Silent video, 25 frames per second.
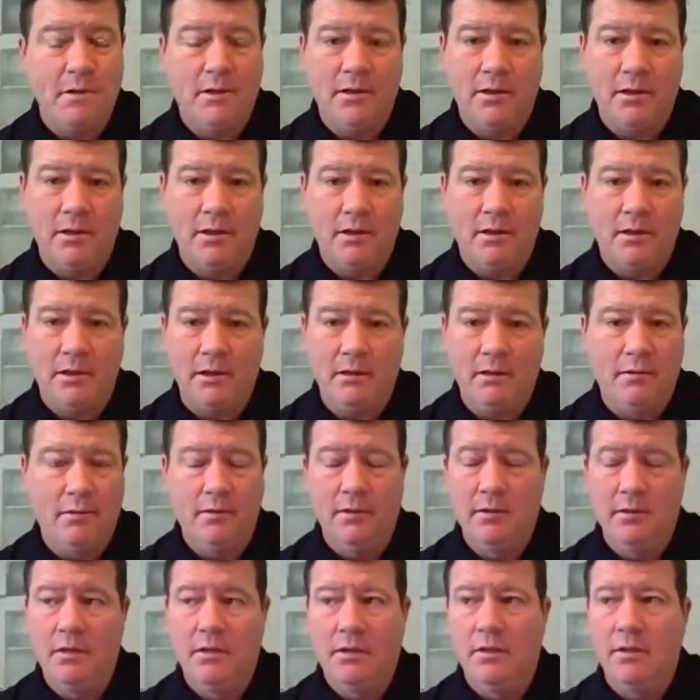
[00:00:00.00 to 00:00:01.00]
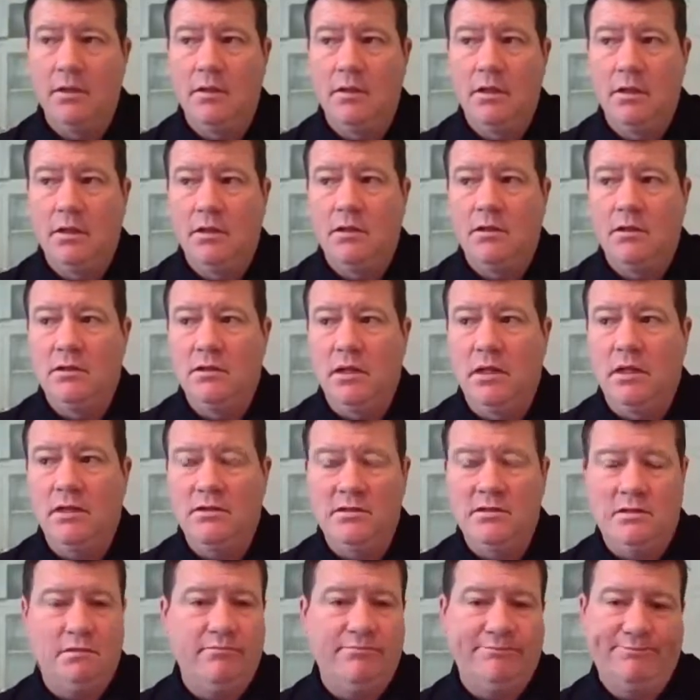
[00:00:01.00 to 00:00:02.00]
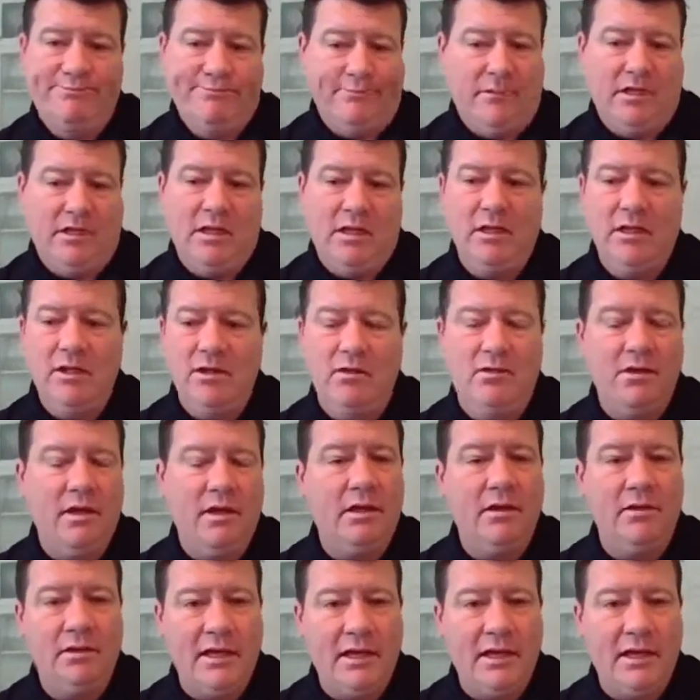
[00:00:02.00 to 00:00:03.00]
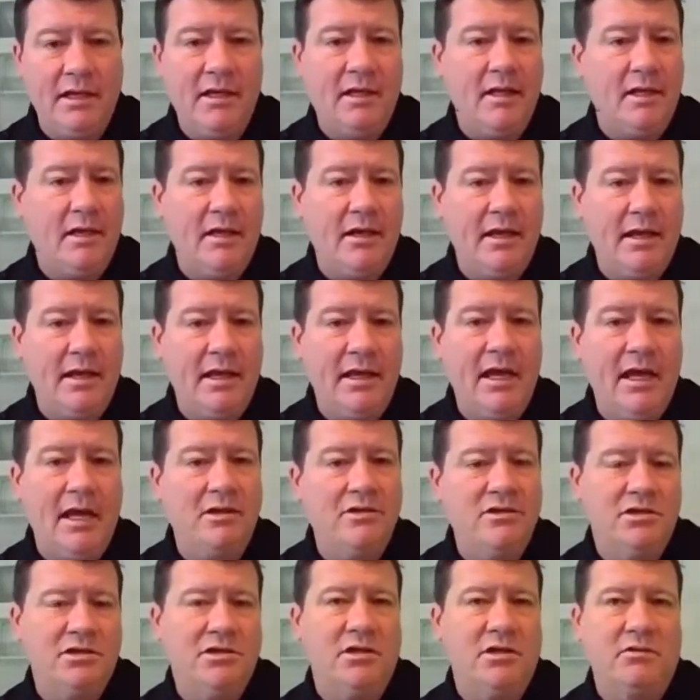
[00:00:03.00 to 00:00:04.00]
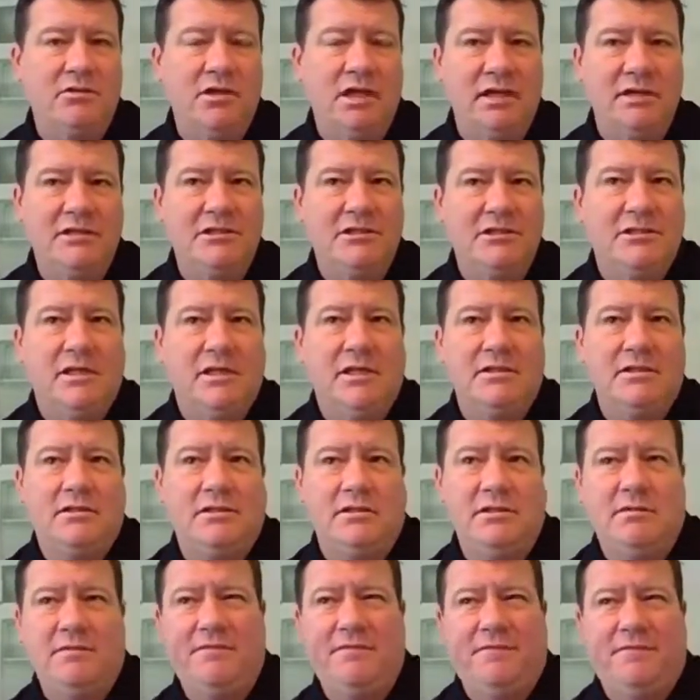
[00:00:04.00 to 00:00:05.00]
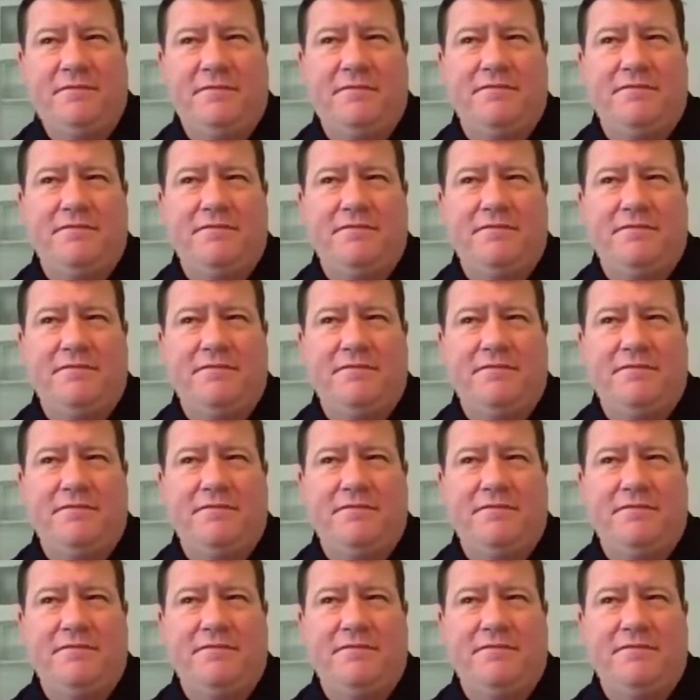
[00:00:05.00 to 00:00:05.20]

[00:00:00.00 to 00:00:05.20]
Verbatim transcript: And, uh, it, and you do that day in and day out. You just don't get a sense of